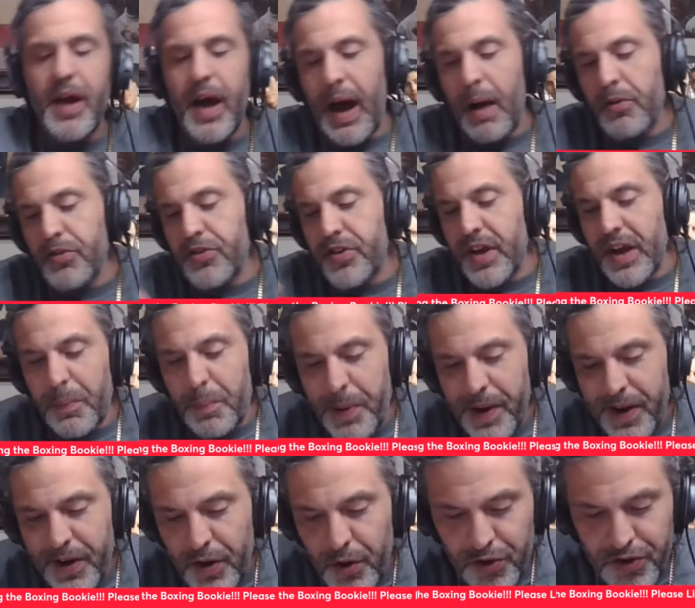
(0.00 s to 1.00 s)
I was going to
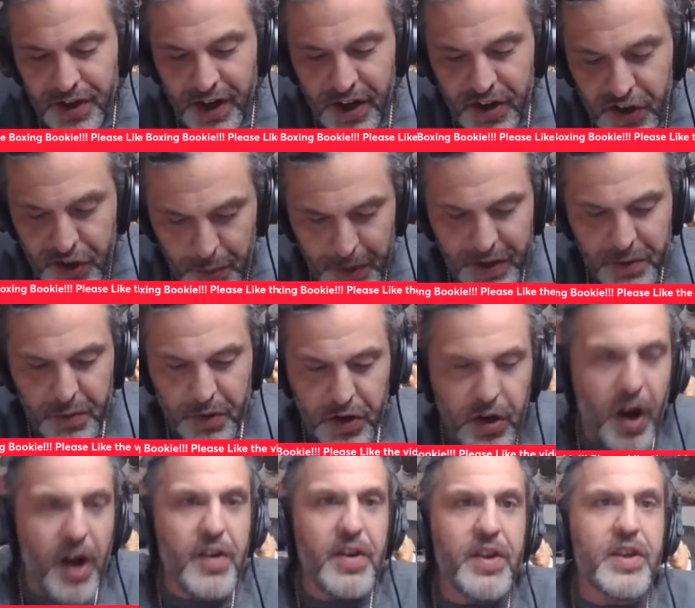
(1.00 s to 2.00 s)
pick Usyk to win
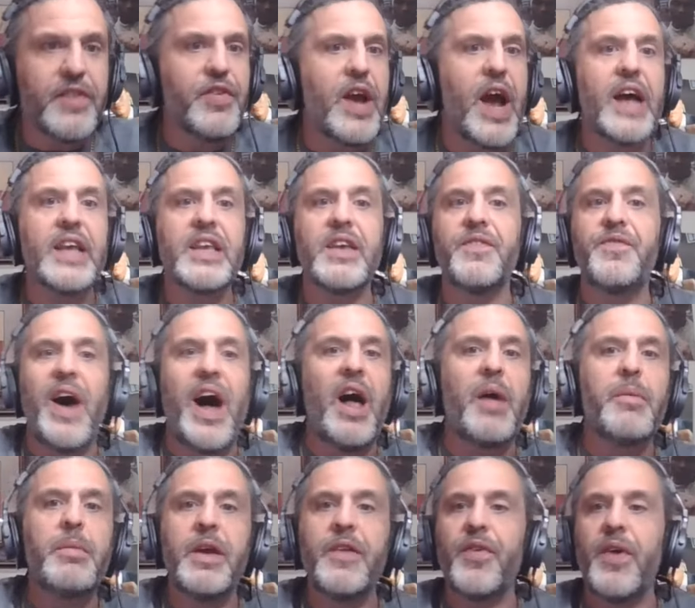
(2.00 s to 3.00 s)
regardless. If you guys have
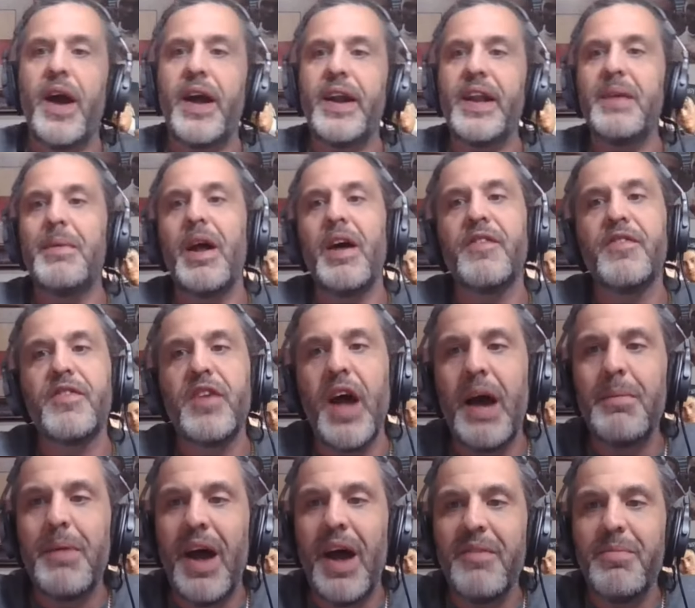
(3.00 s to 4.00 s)
followed me for any amount of
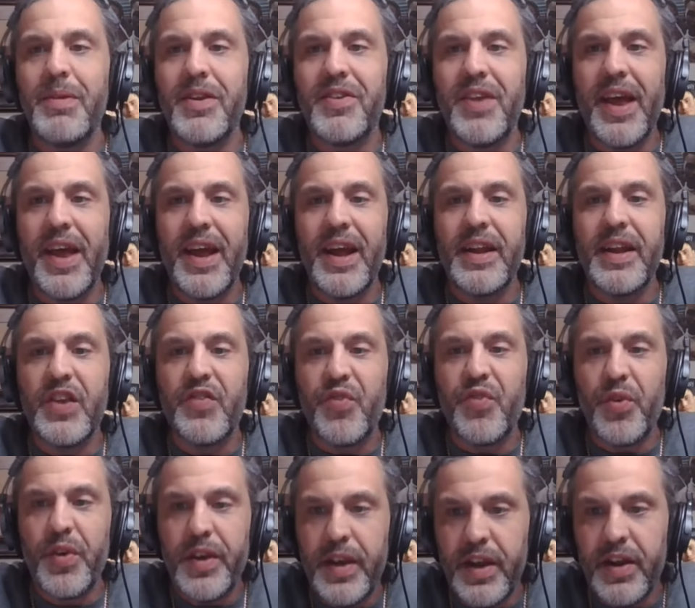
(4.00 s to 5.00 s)
time, I've been saying this
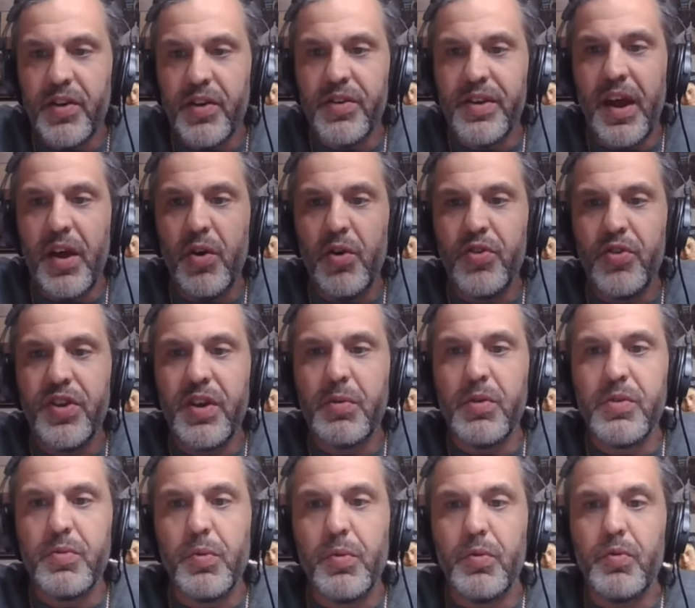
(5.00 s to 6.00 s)
for years that Usyk
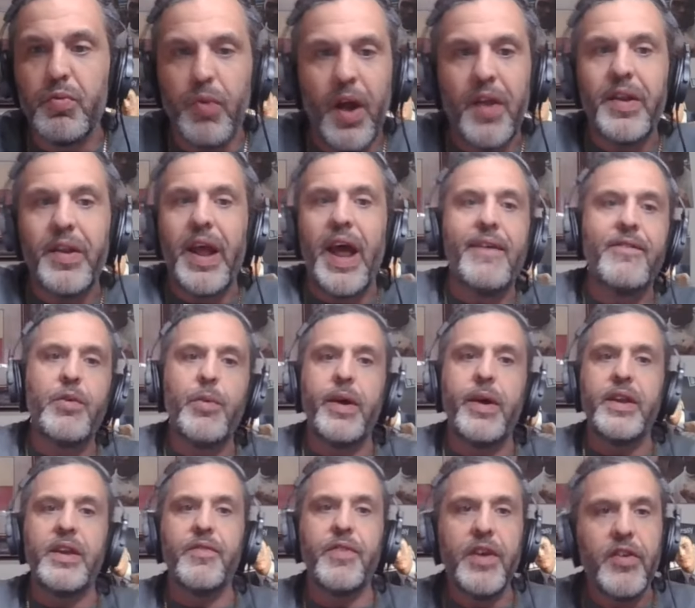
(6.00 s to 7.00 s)
will, will run the
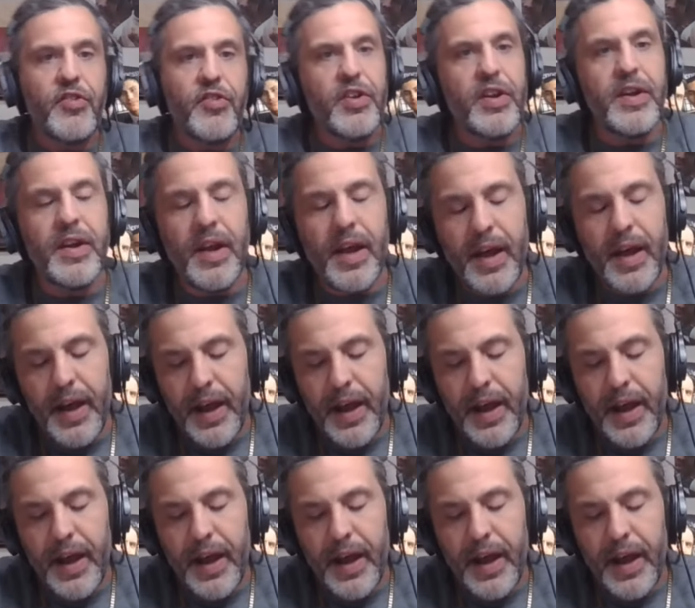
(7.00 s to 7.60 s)
heavyweight division.